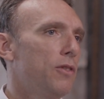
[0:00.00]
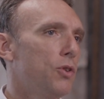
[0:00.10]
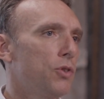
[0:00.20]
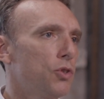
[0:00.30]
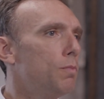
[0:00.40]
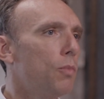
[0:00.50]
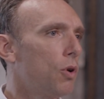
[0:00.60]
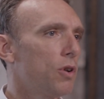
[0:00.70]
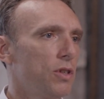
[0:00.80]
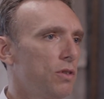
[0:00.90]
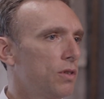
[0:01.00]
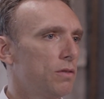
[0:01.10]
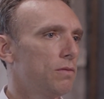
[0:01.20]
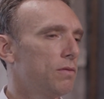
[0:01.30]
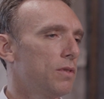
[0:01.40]
There's more than you
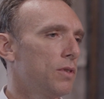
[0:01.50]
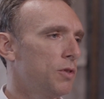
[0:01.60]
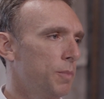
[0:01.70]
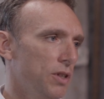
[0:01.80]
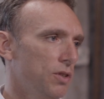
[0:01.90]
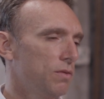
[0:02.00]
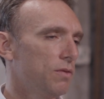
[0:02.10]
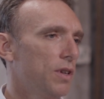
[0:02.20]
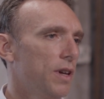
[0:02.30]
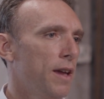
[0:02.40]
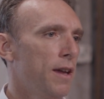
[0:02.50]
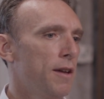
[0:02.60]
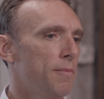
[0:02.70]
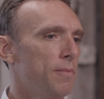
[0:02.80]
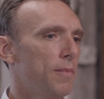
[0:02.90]
can speak to,
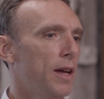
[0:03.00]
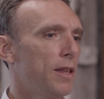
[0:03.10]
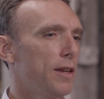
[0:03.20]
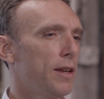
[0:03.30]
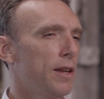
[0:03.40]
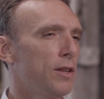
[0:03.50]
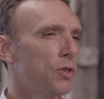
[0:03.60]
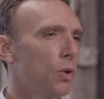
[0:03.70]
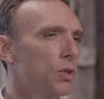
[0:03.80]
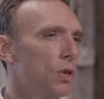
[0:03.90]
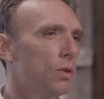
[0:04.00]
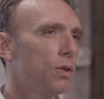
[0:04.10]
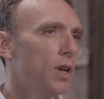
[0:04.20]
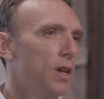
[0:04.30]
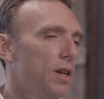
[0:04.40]
and it's
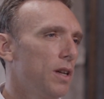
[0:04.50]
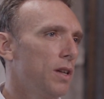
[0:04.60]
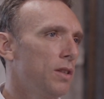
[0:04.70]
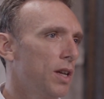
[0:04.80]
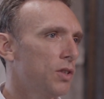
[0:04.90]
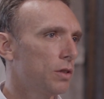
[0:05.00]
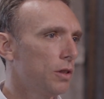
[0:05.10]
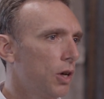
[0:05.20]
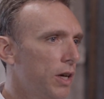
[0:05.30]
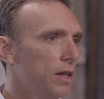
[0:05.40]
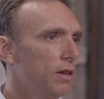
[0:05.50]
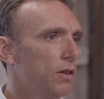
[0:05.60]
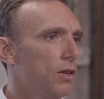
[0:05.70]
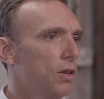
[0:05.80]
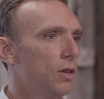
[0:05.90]
also, it takes a lot
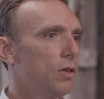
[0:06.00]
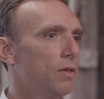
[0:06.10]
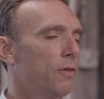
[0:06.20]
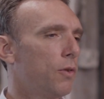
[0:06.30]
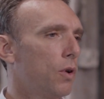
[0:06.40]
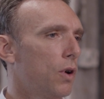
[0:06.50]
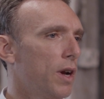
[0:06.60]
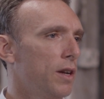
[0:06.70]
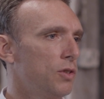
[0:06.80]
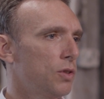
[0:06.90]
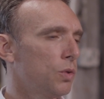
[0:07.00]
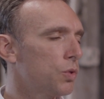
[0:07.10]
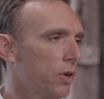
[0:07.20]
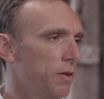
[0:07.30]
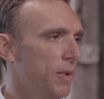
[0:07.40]
for an
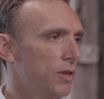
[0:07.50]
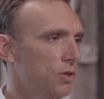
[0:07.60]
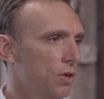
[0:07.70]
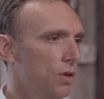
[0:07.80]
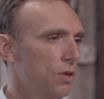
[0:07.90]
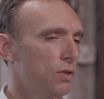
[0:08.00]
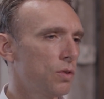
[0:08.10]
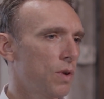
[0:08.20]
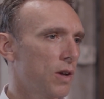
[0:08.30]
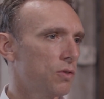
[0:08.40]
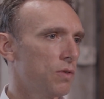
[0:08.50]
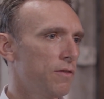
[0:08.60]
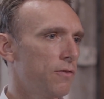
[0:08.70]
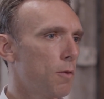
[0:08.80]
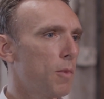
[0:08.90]
institutional investor to
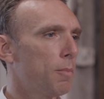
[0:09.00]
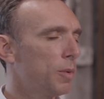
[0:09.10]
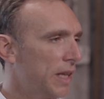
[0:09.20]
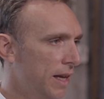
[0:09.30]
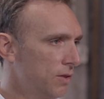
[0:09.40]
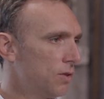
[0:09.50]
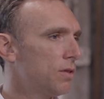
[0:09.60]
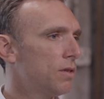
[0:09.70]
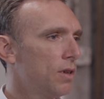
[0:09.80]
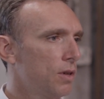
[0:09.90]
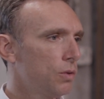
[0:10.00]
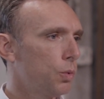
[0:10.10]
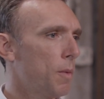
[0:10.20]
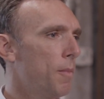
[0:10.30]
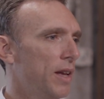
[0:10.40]
actually firm up plans
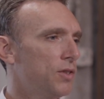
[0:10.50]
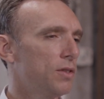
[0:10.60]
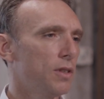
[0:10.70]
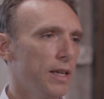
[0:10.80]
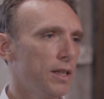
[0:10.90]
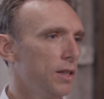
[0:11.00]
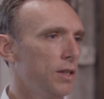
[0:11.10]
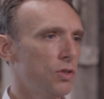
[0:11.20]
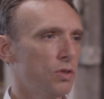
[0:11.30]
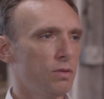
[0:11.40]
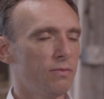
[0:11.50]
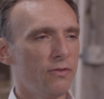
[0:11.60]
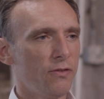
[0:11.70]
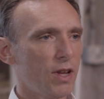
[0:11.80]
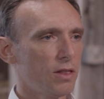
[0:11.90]
to invest. Like, it needs to
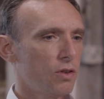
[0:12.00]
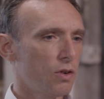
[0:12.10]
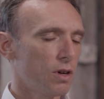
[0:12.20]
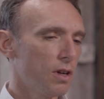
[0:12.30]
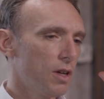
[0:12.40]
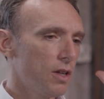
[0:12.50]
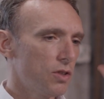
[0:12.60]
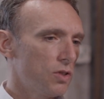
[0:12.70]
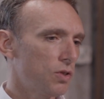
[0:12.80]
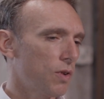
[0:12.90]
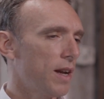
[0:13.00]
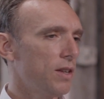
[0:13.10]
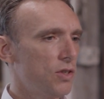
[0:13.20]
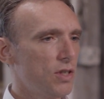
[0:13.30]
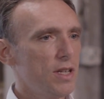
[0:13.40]
fit their
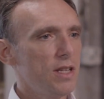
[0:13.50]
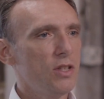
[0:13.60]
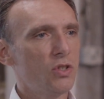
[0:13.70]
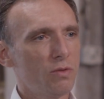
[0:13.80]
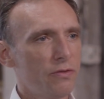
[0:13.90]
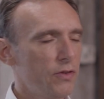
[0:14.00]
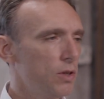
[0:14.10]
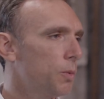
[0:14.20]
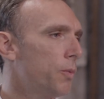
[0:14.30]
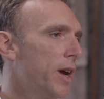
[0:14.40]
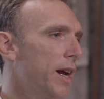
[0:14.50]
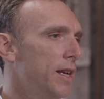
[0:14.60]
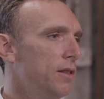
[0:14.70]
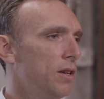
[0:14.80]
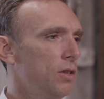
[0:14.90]
strategy, needs to feel
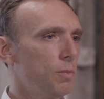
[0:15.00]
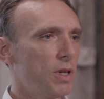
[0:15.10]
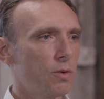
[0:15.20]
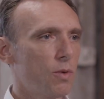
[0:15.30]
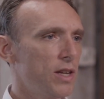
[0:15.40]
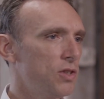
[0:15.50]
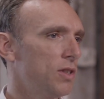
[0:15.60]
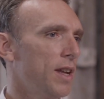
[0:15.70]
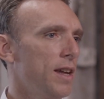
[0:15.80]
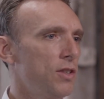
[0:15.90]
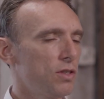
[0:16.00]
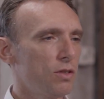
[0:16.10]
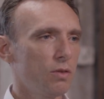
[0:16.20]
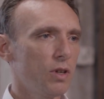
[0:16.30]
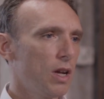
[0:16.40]
right. They need to be at the right stage.
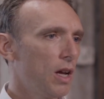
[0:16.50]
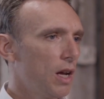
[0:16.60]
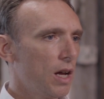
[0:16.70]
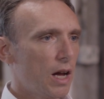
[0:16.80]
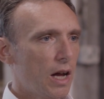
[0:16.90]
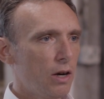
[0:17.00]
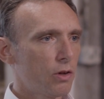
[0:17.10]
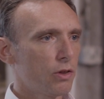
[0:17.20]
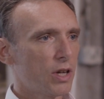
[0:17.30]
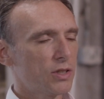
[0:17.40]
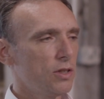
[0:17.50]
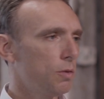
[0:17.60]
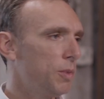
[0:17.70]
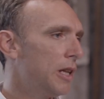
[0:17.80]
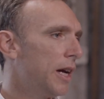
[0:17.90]
You know, a lot of ducks need
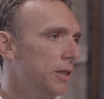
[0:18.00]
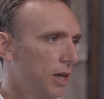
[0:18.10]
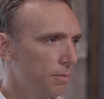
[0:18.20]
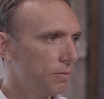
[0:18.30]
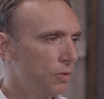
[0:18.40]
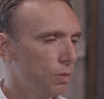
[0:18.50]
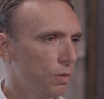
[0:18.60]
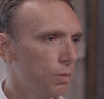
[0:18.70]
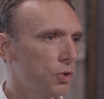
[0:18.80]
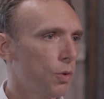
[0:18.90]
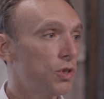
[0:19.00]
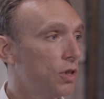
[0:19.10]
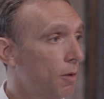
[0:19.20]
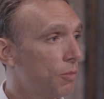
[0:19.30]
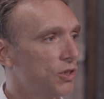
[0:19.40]
to be lined up. So it's a
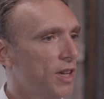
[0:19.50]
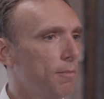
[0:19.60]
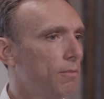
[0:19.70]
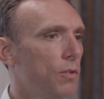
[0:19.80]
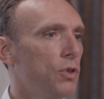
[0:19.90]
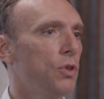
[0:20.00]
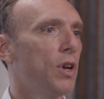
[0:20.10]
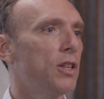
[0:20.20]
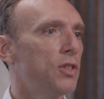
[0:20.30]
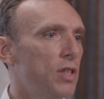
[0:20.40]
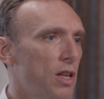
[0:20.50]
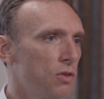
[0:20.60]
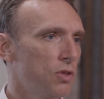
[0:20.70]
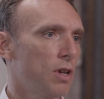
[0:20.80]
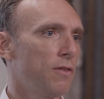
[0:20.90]
numbers game. You got to set
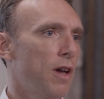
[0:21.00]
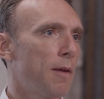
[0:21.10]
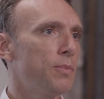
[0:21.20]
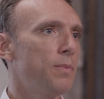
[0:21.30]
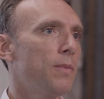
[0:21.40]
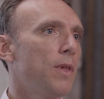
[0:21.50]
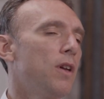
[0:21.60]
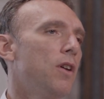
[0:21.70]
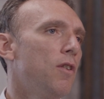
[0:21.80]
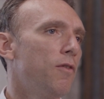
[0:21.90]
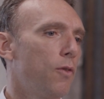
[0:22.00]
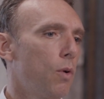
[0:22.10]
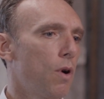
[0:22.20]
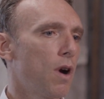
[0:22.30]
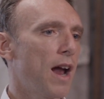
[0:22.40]
yourself up
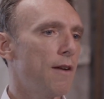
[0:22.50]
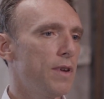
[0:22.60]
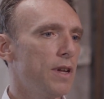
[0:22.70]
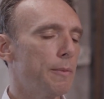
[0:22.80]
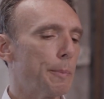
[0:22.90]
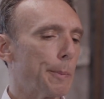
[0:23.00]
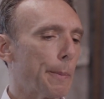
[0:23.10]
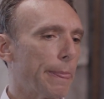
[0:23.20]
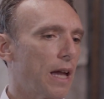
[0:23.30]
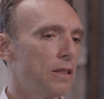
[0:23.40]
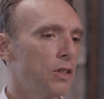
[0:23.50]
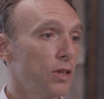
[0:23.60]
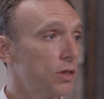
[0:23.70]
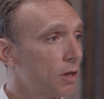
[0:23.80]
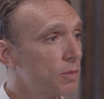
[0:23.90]
for having
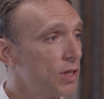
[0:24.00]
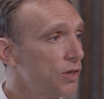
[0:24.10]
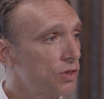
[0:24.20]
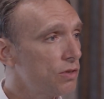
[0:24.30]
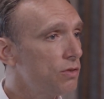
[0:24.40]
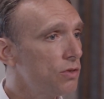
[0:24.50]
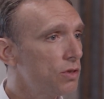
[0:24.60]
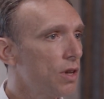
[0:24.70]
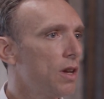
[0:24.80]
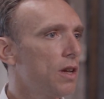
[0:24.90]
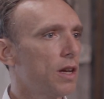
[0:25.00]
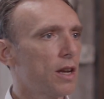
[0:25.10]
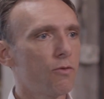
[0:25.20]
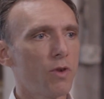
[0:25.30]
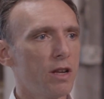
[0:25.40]
tons of conversations,
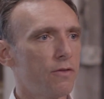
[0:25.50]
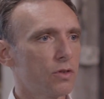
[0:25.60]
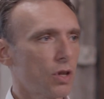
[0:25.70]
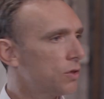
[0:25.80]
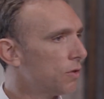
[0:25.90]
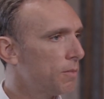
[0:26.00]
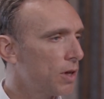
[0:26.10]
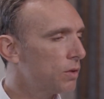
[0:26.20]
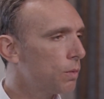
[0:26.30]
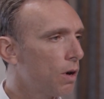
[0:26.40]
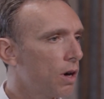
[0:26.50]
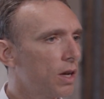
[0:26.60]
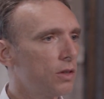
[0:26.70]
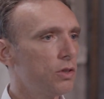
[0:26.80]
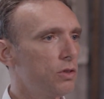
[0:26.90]
getting ready for tons of them not to
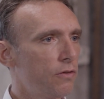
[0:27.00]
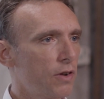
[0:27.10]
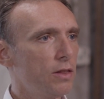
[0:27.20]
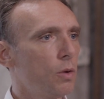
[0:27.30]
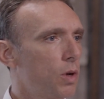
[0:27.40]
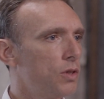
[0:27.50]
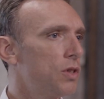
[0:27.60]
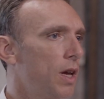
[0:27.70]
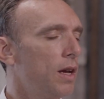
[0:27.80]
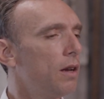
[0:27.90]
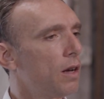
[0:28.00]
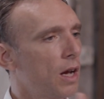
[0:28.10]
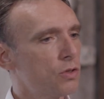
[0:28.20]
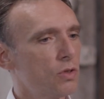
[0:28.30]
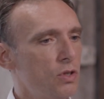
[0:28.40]
work until you find the ones that
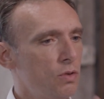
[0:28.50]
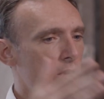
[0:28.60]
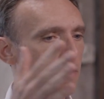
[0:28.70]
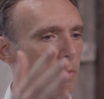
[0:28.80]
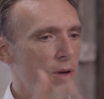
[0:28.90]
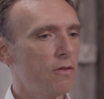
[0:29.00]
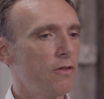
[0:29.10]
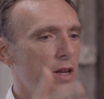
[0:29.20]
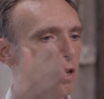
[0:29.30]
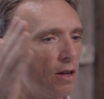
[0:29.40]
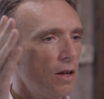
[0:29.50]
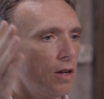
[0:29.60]
actually you have a better fit